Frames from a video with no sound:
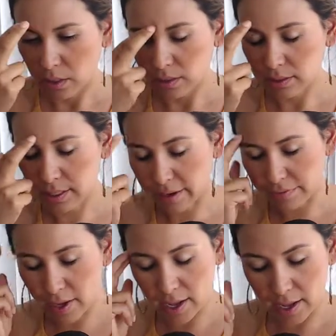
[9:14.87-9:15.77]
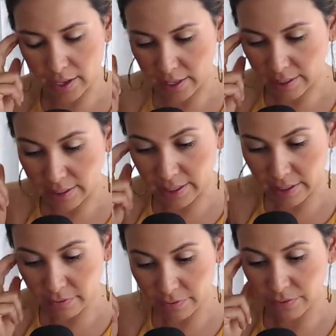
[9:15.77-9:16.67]
Side of eye, and
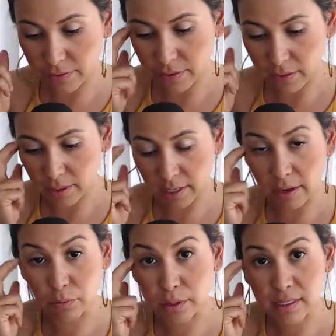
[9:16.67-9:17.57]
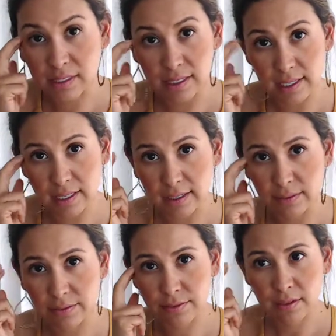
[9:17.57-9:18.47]
give and receive